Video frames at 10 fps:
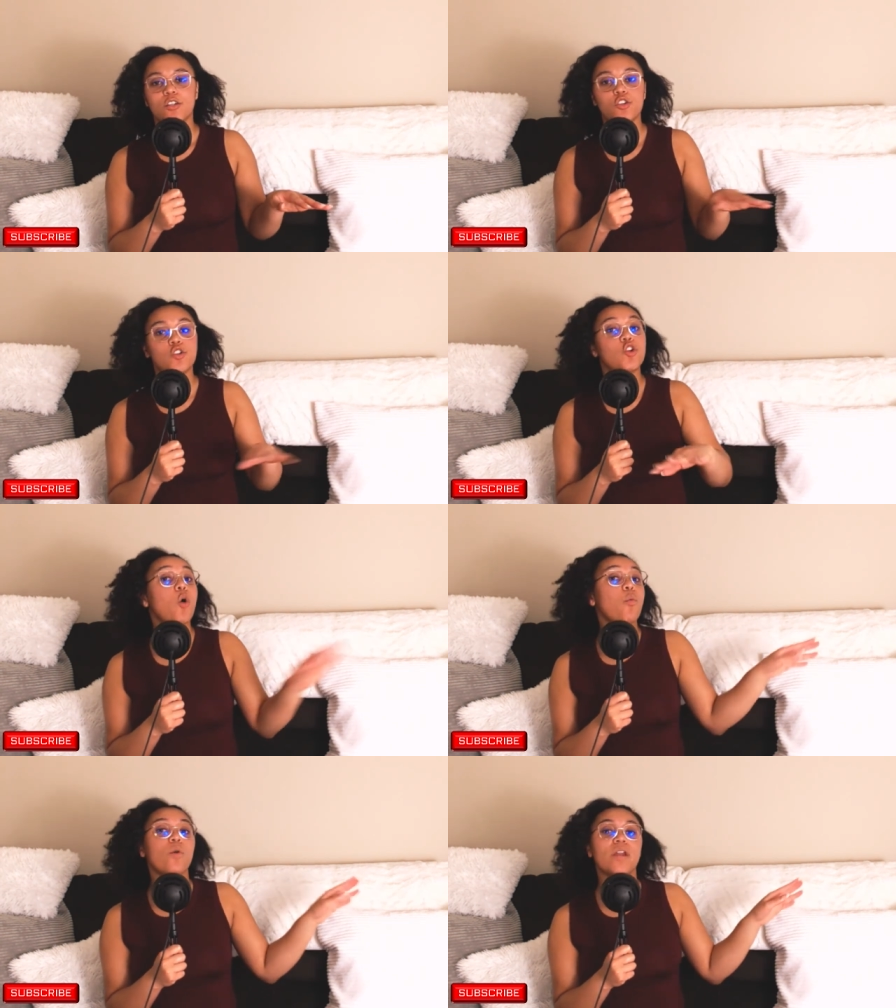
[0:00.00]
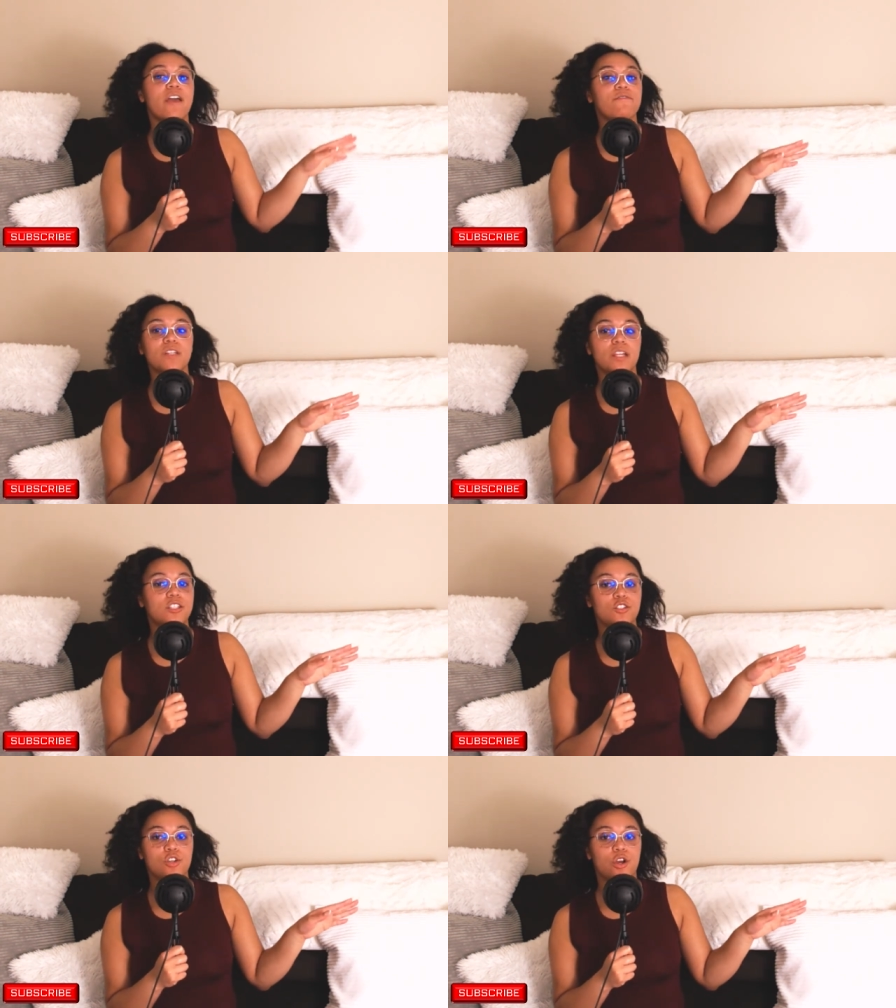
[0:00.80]
no one ever
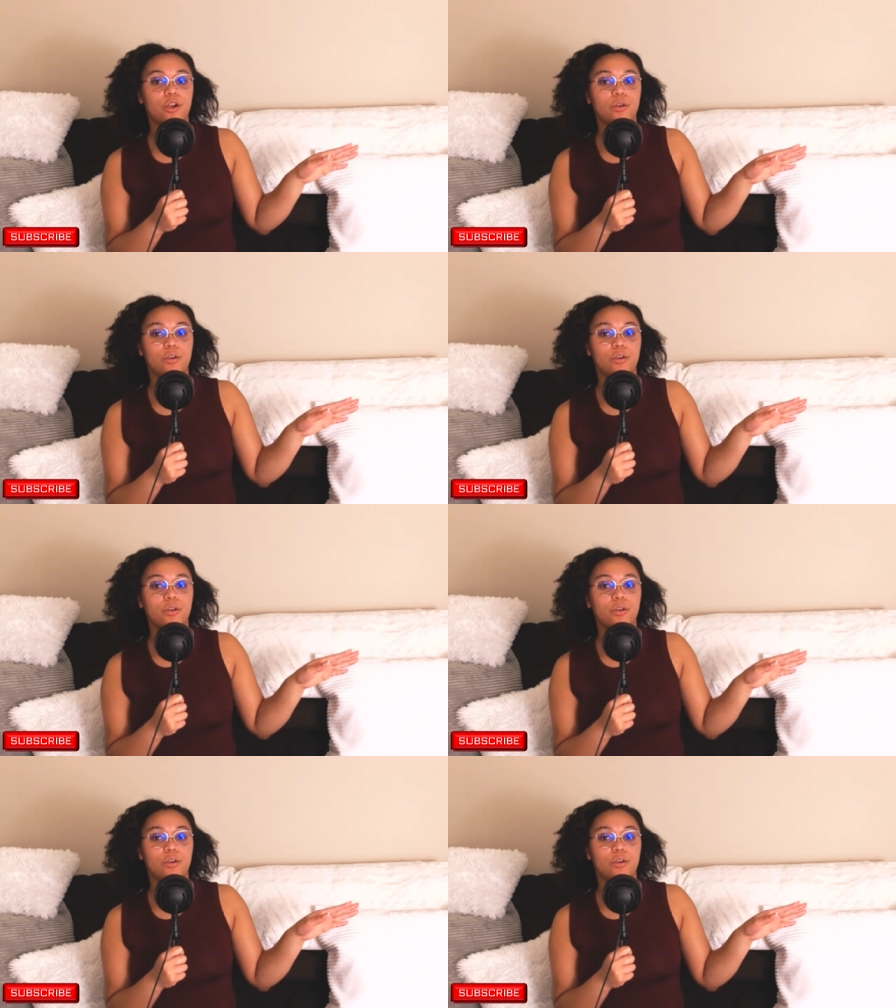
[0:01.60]
listened to her.